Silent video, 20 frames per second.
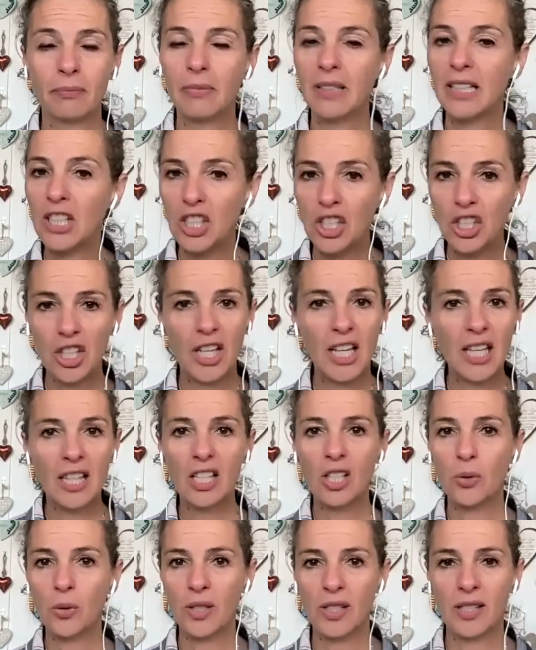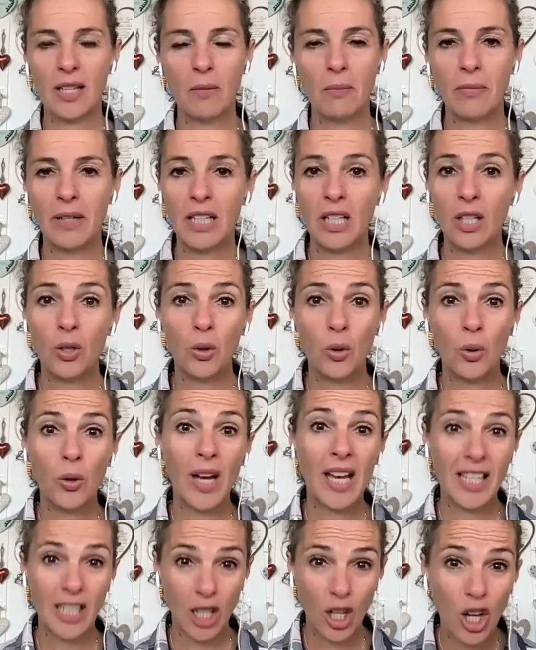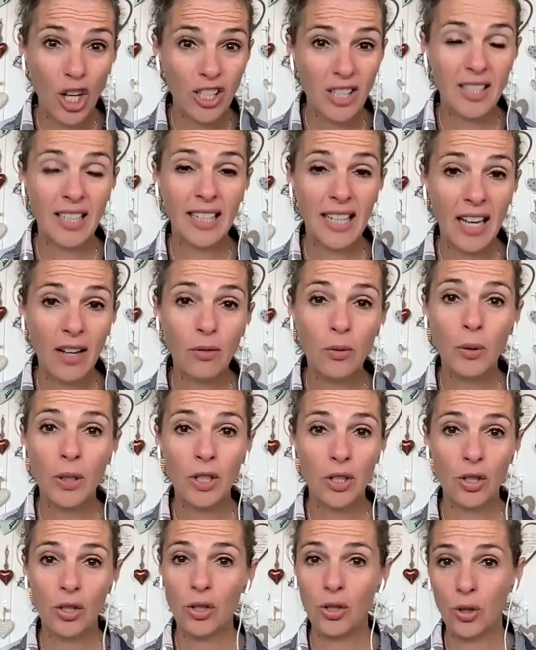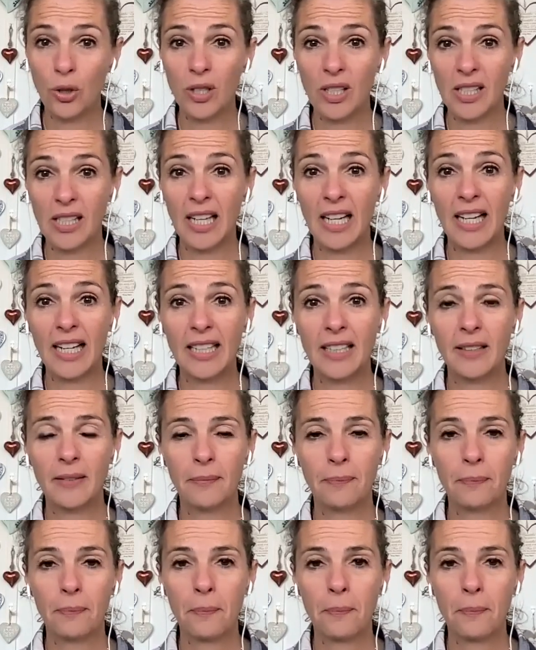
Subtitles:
Please share this with somebody who has lost a loved one to suicide.